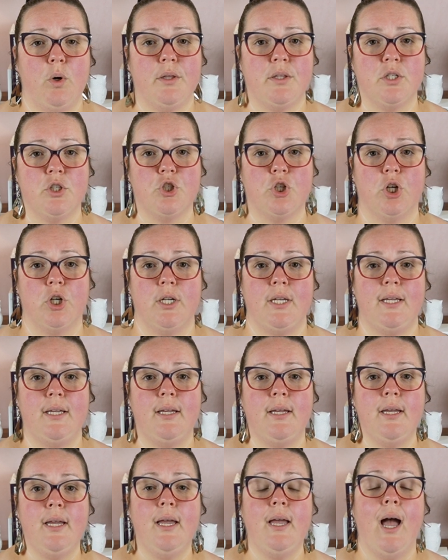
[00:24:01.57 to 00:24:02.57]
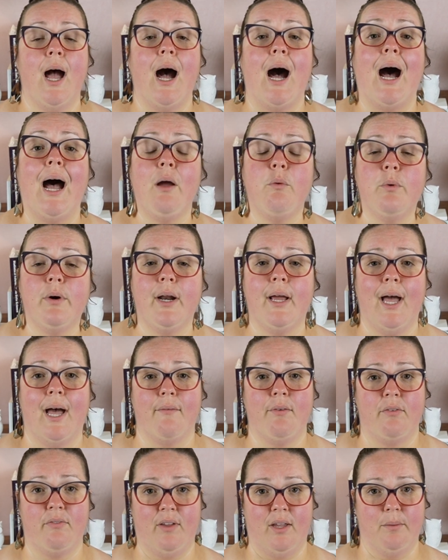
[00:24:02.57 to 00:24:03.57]
on this journey. I want to
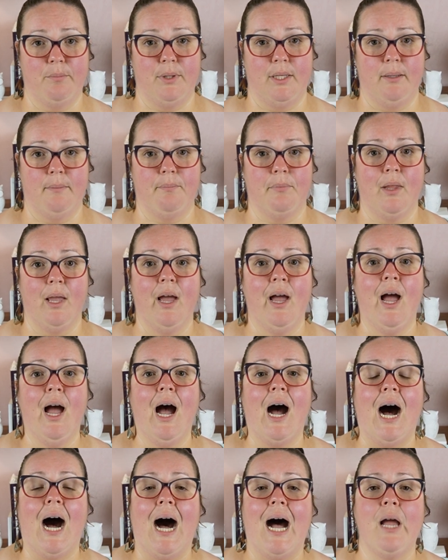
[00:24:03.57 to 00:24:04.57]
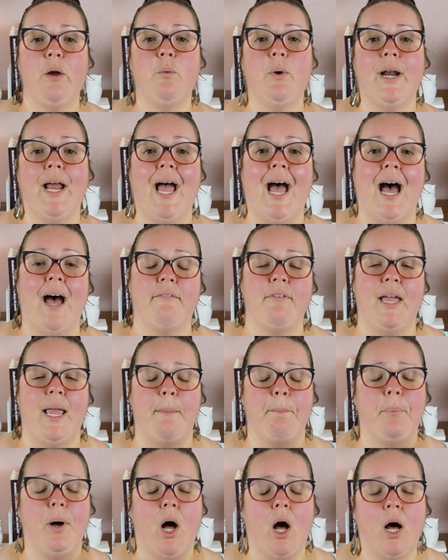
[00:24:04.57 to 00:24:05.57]
have a family. I want to have
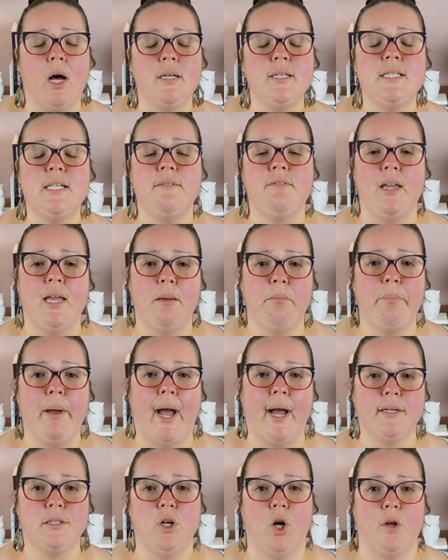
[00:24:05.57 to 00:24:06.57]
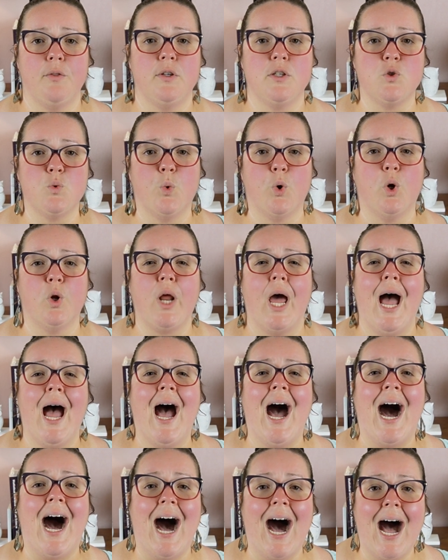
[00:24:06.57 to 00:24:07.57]
a positive impact on this world.
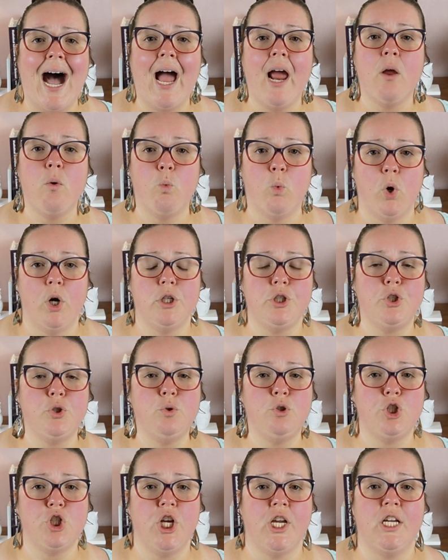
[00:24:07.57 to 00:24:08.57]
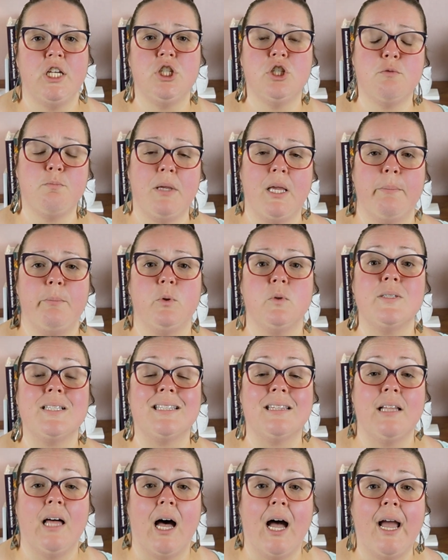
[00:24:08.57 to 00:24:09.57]
I want to change people's
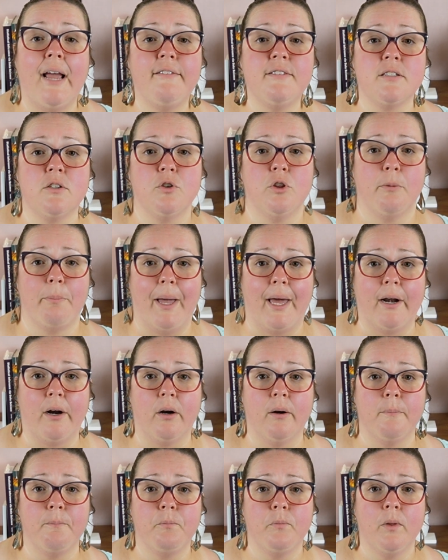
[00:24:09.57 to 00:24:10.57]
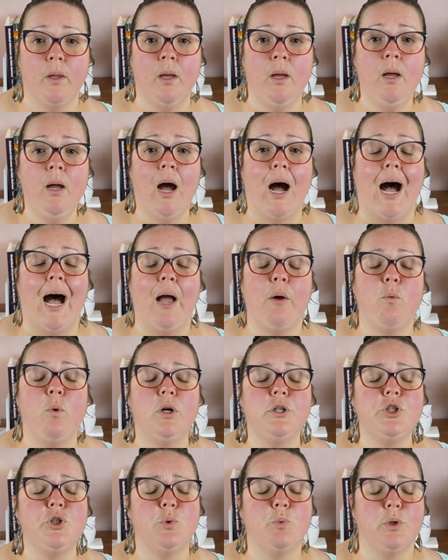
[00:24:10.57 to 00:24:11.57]
lives for the better. I
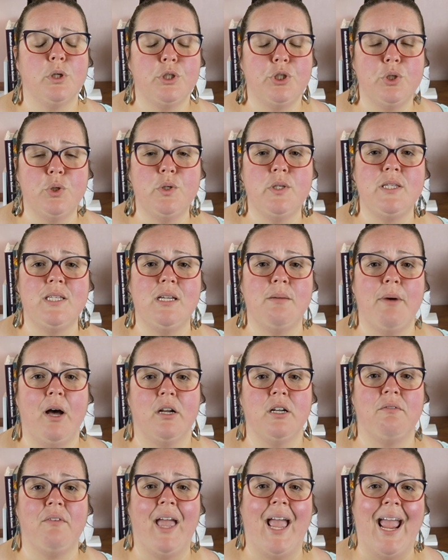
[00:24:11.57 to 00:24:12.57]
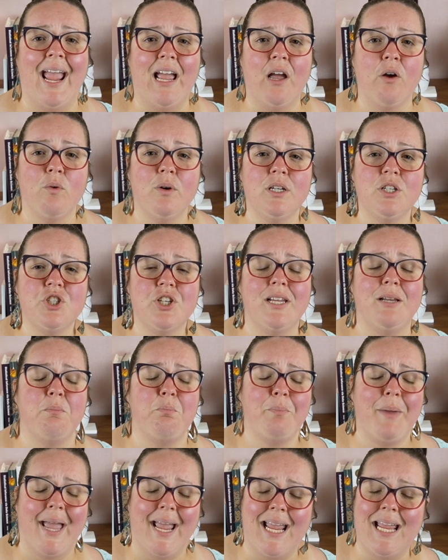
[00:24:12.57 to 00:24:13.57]
want to reduce the amount of anguish
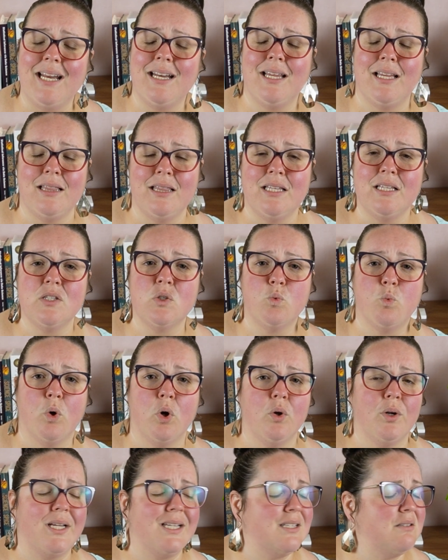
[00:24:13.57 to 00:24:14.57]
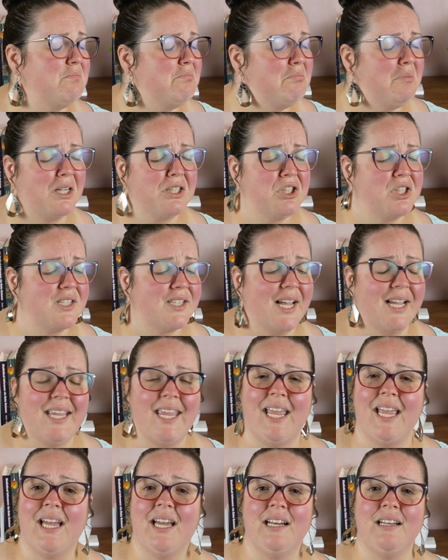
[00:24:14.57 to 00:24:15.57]
and pain in this world as much as I
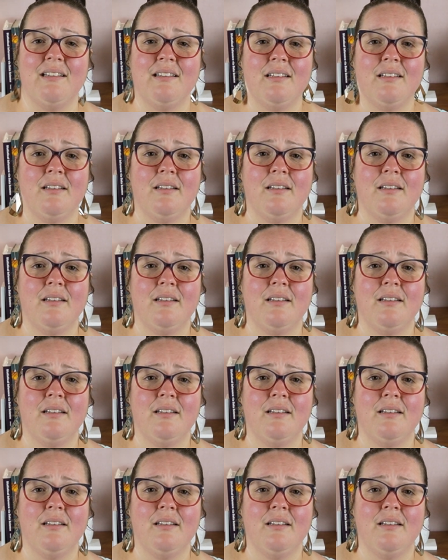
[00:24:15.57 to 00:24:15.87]
can.